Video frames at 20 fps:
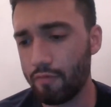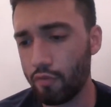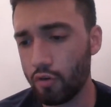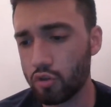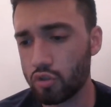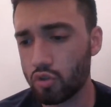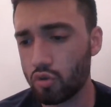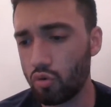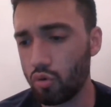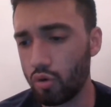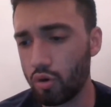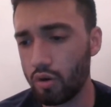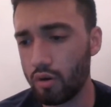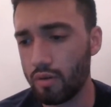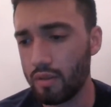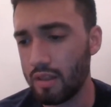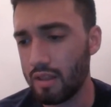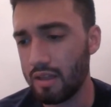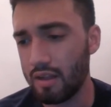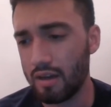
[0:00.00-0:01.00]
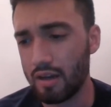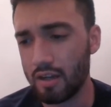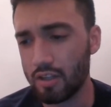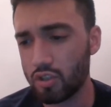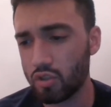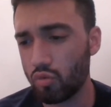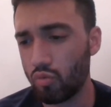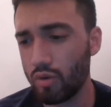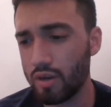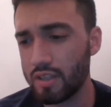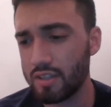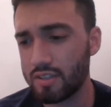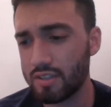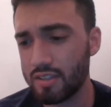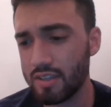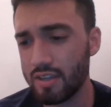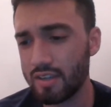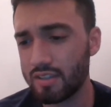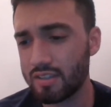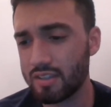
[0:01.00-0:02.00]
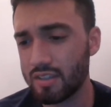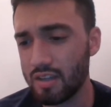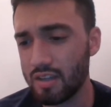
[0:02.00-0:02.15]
first quarter, uh, 26